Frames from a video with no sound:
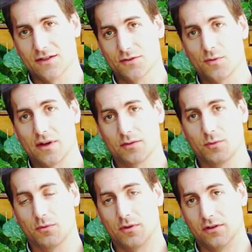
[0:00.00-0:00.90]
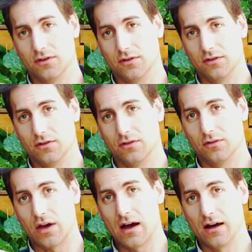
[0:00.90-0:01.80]
So what we want to
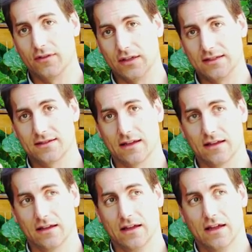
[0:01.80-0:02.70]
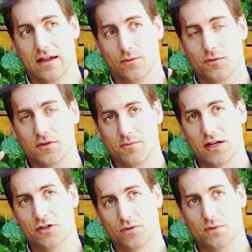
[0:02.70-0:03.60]
have is that we want to
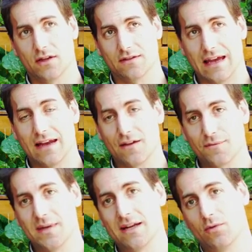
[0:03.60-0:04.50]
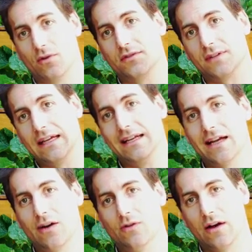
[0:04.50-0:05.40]
make sure we got enough minerals in
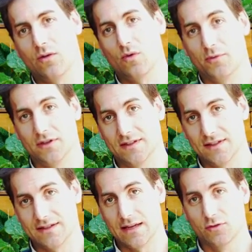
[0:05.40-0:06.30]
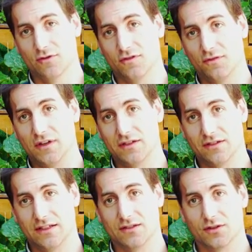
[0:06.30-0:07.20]
our aquaponics system to fulfill the
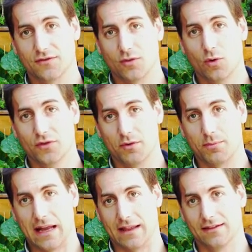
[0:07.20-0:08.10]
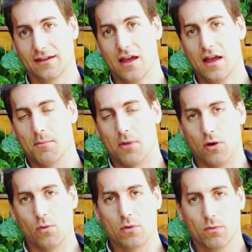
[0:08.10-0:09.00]
needs of all the plants.
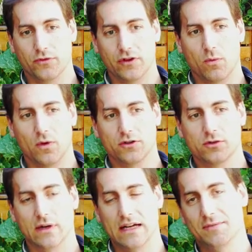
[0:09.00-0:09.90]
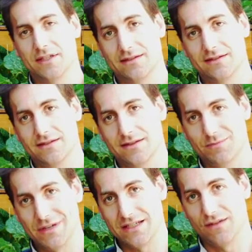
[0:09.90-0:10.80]
But we don't want to adapt it
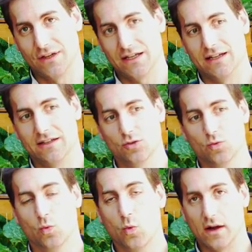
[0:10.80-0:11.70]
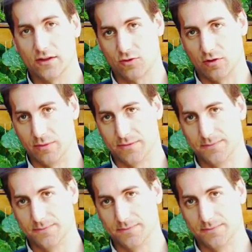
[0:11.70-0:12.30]
specifically to one crop.